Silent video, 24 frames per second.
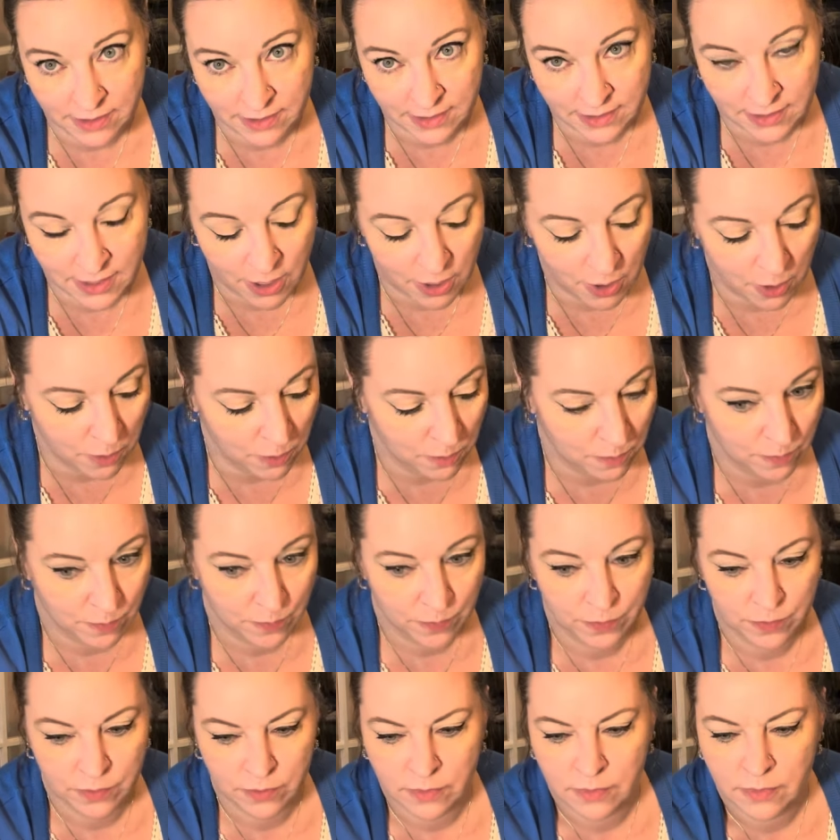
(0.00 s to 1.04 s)
So, why
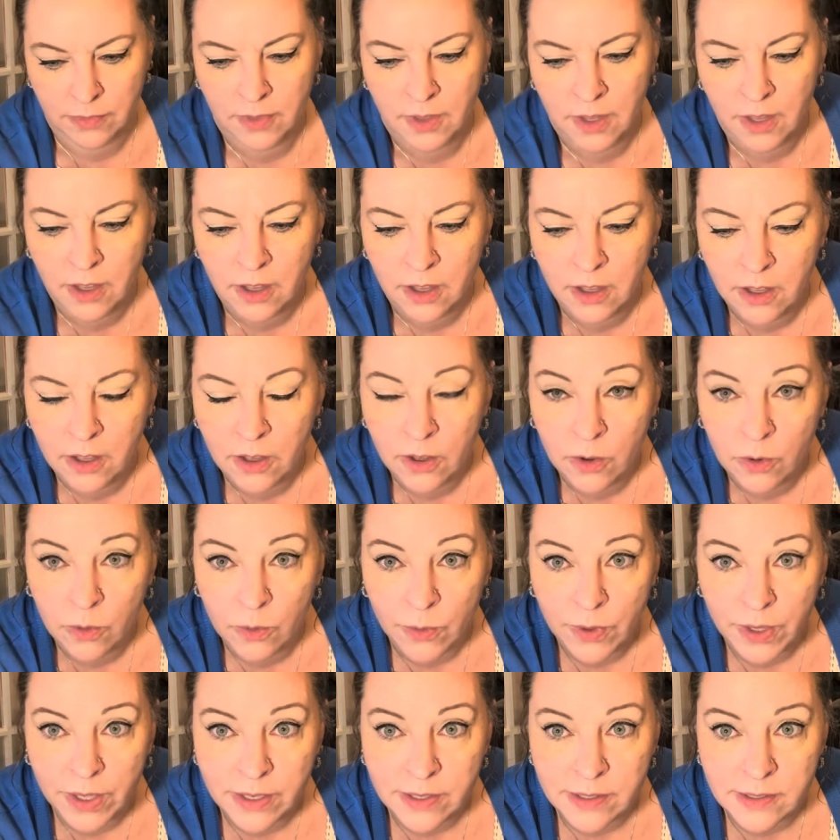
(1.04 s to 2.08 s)

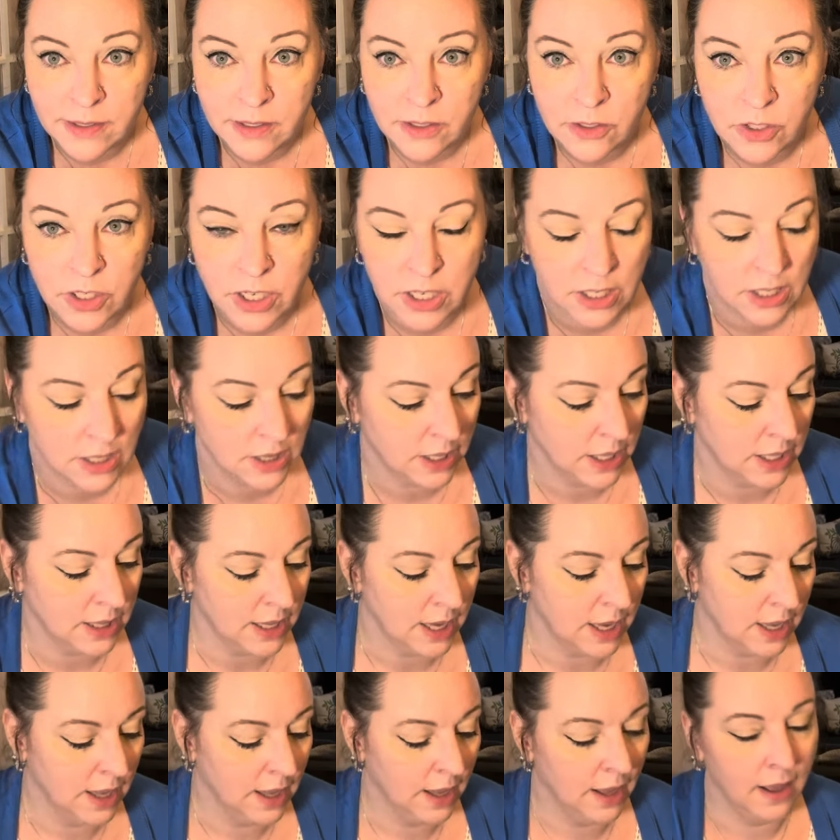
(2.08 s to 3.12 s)
is it shaking like that?